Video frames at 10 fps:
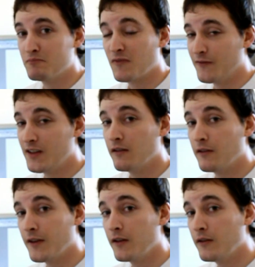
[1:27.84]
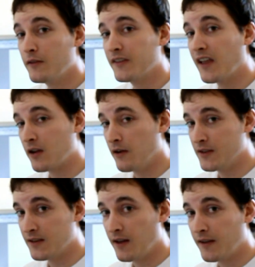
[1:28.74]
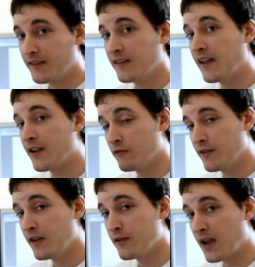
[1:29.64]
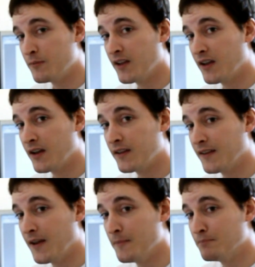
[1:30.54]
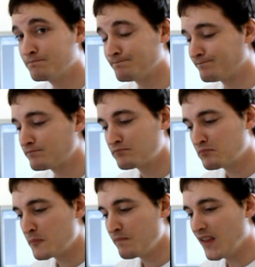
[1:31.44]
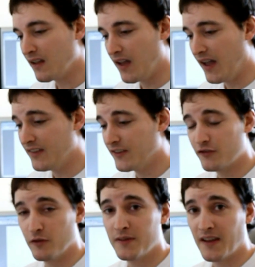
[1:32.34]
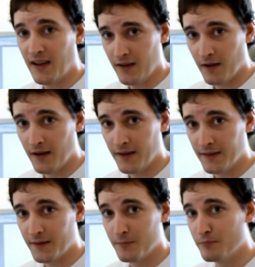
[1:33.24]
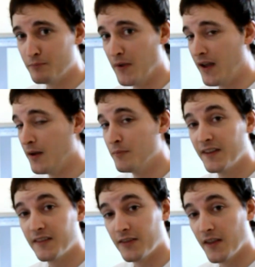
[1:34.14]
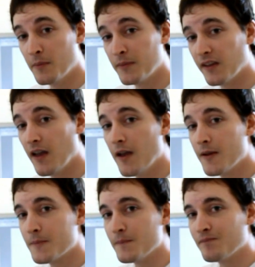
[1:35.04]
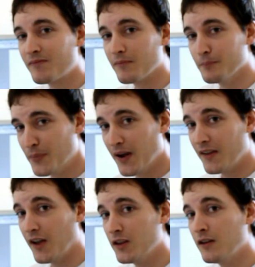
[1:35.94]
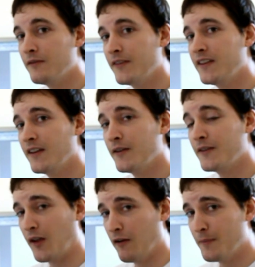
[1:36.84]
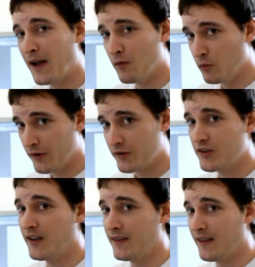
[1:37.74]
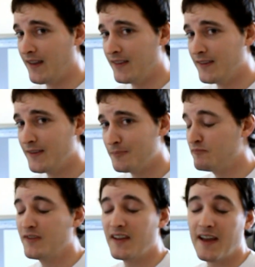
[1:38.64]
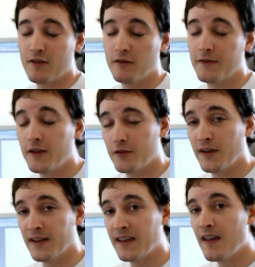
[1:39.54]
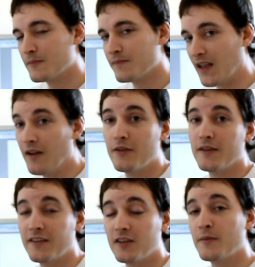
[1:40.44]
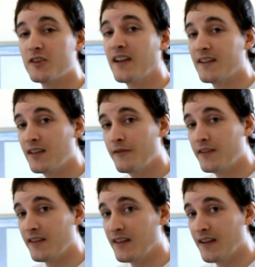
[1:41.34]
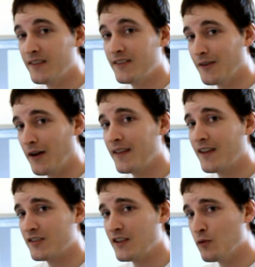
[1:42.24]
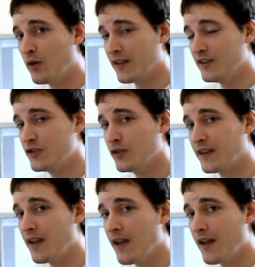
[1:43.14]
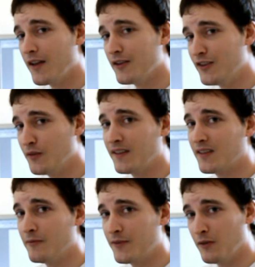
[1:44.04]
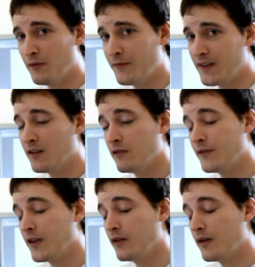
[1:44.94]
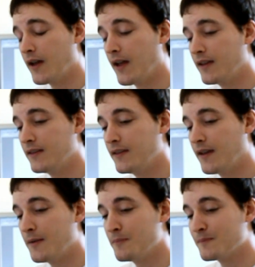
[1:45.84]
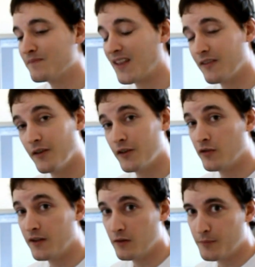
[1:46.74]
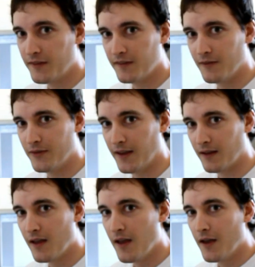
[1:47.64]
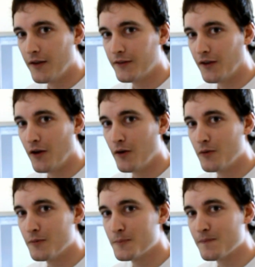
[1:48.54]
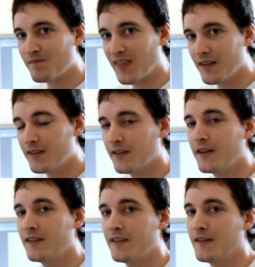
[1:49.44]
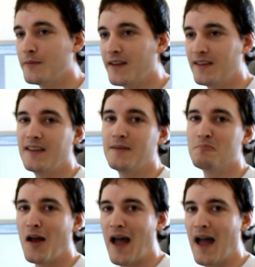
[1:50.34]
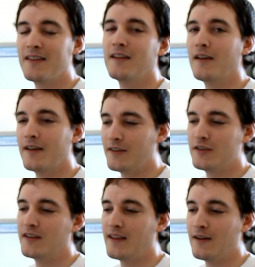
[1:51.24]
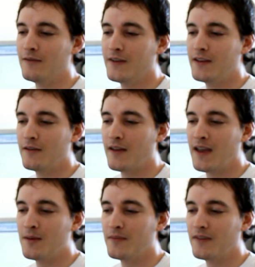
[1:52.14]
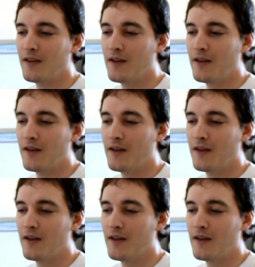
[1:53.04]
video reviews, That Guy with the Glasses, Angry Video Game Nerd, and the Screw Attack guys, Blistered Thumbs, but a lot of videos are about what's shit and pretty angry reviews really. I thought there's too much negativity and I'd actually quite enjoy doing some sort of video review, and I thought I'd try and do a positive thing. So I decided to basically analyse the shit out of video games,